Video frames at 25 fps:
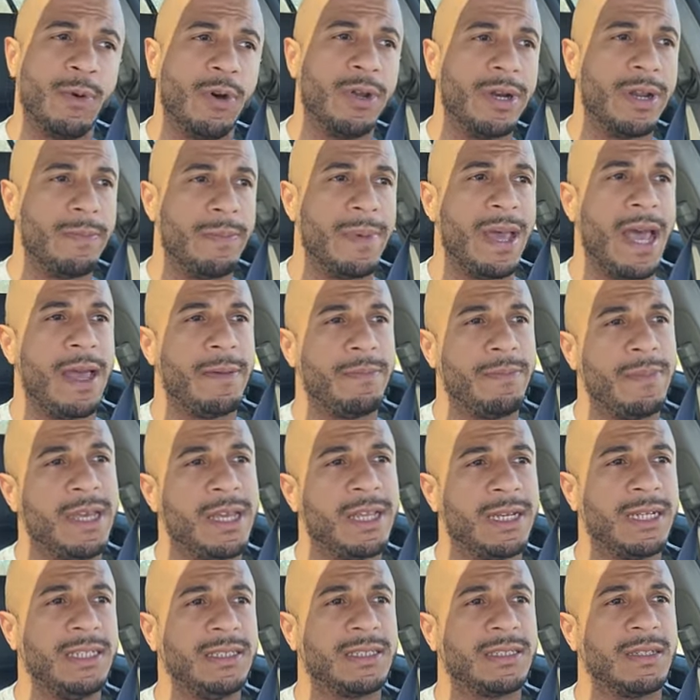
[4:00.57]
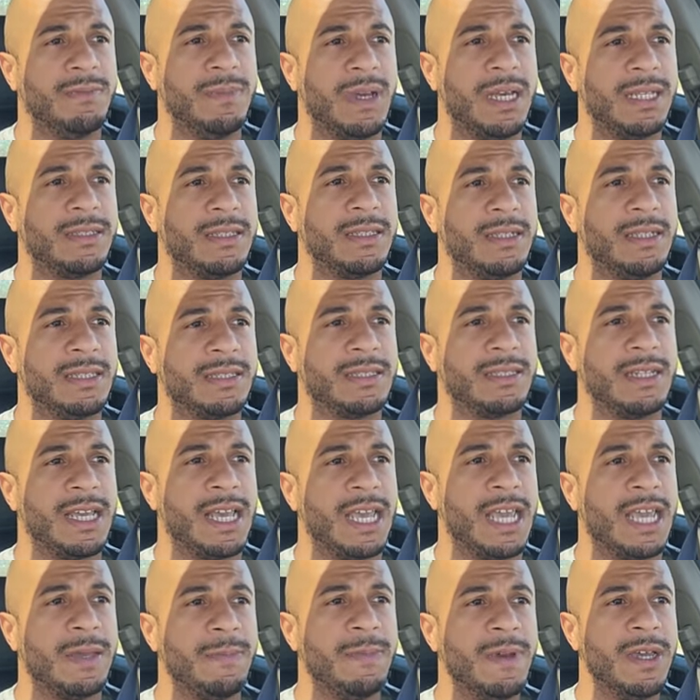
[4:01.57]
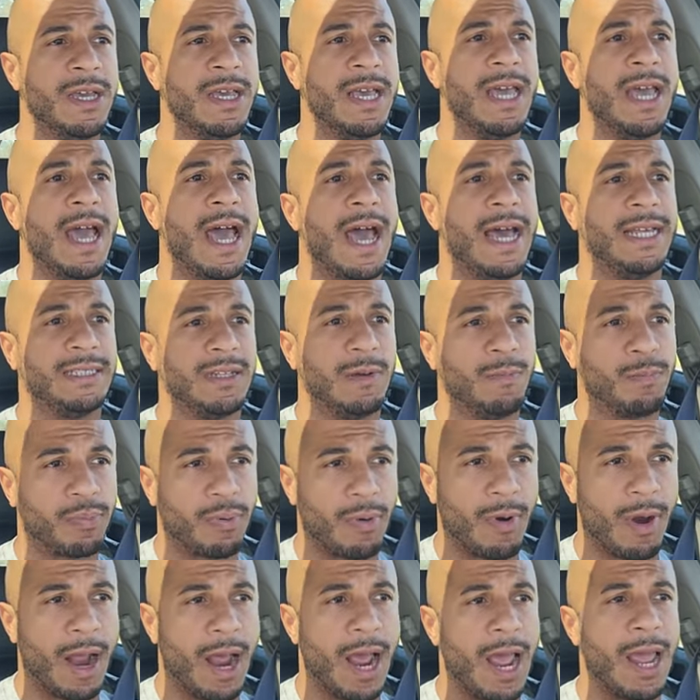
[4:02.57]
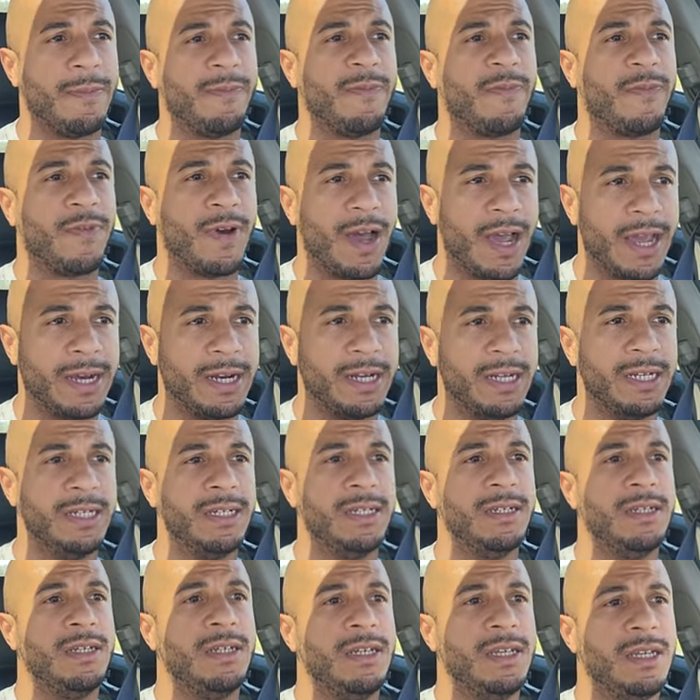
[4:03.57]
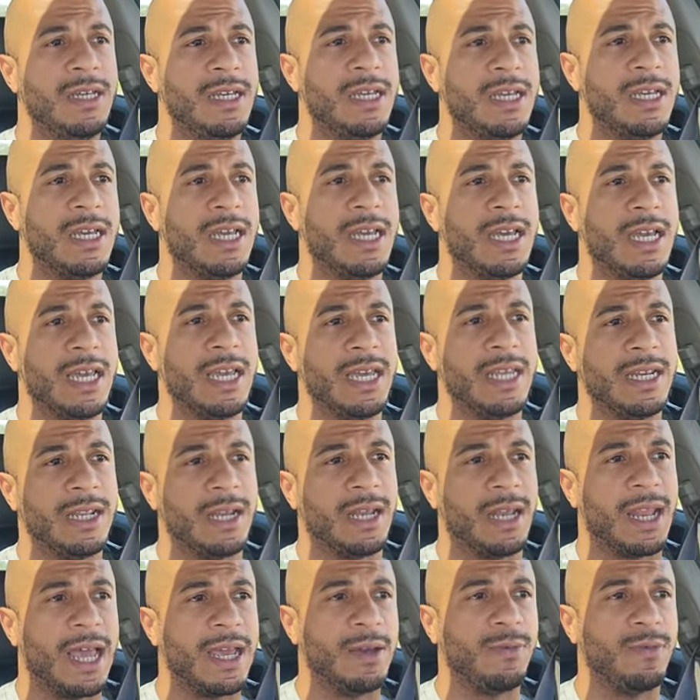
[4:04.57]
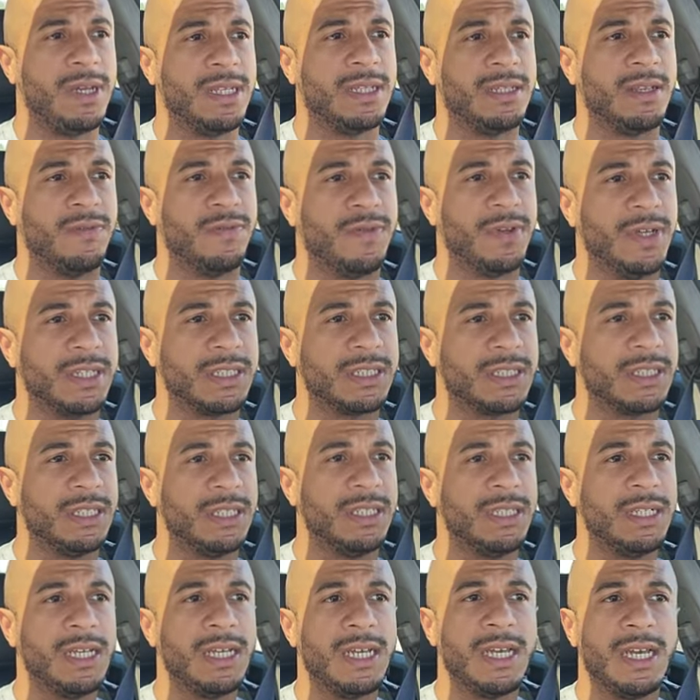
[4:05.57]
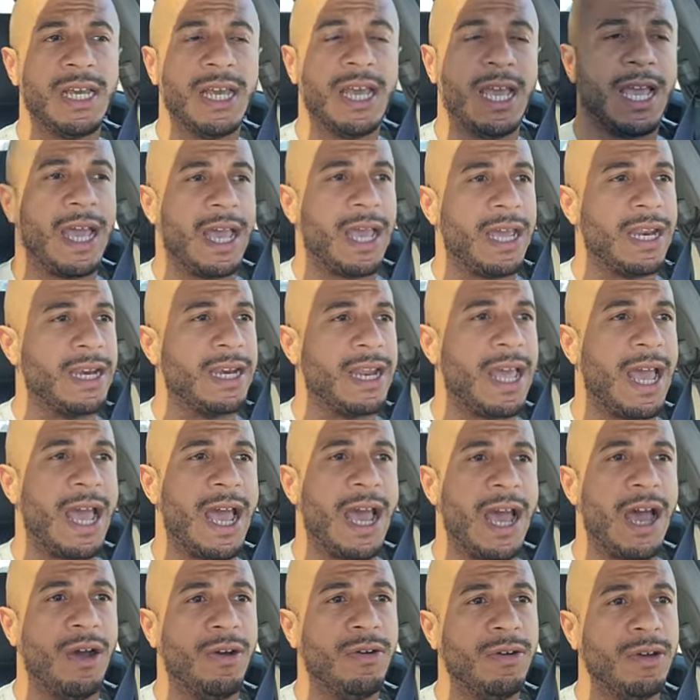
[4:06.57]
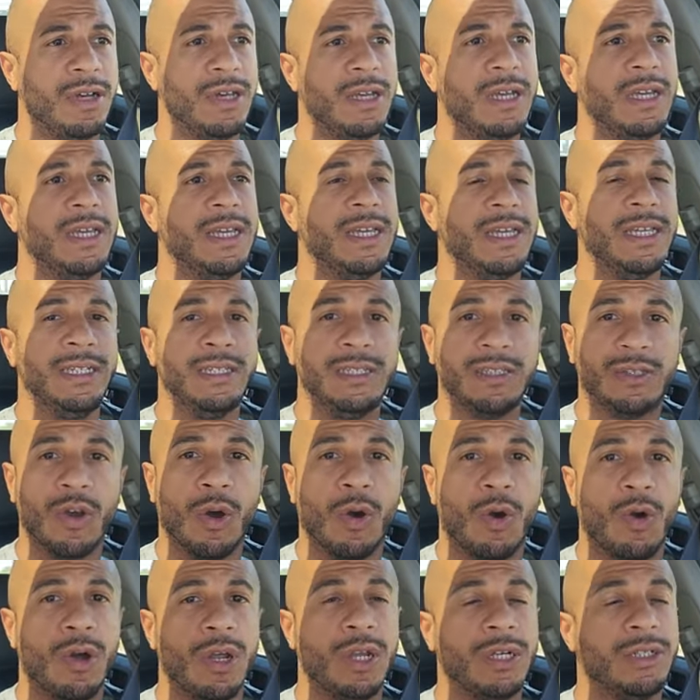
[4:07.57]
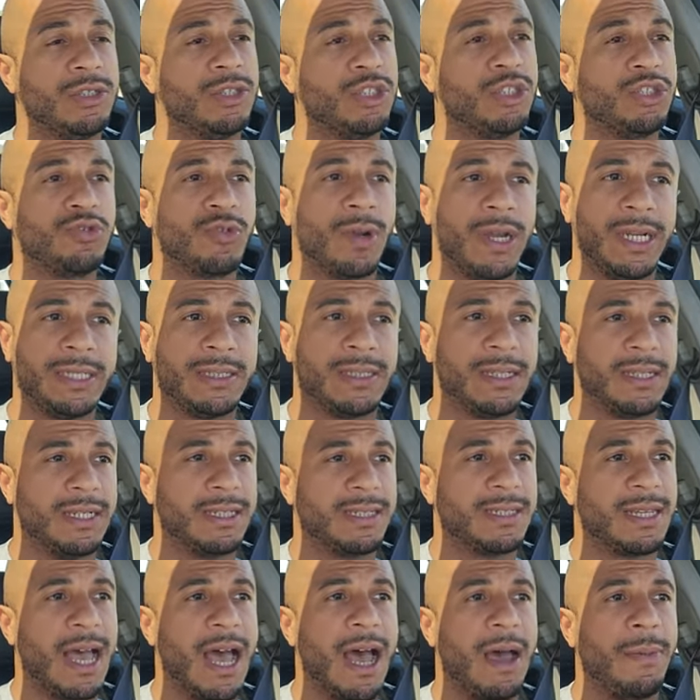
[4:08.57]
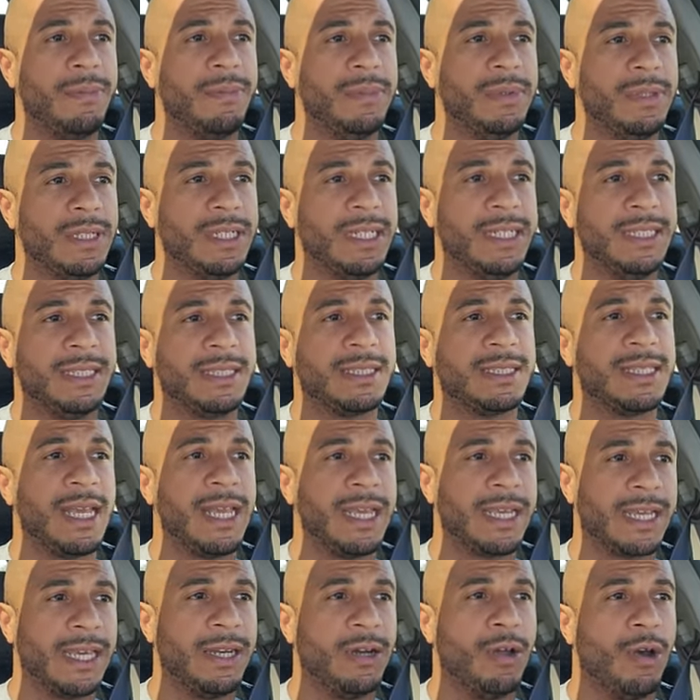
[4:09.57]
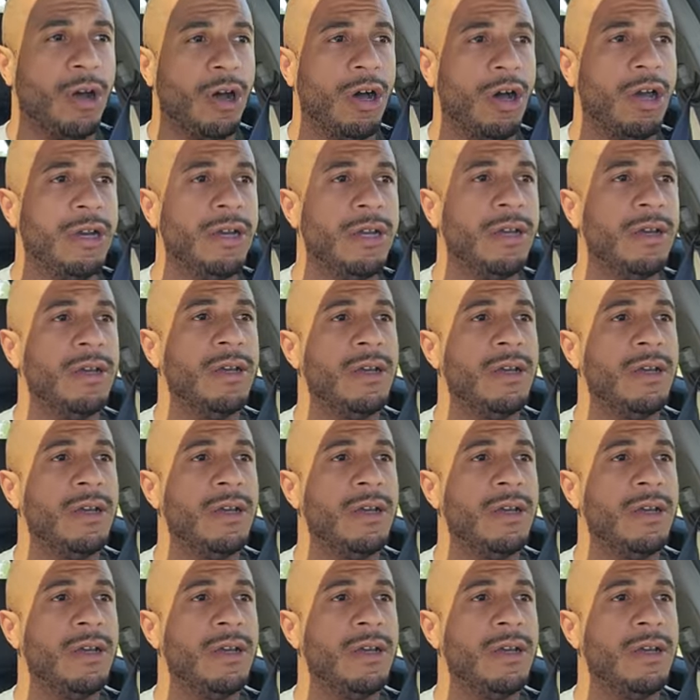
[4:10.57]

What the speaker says: on the map, man. He cemented his name as a prime fighter in the lightweight division, and now he's going straight to the top. He's taking on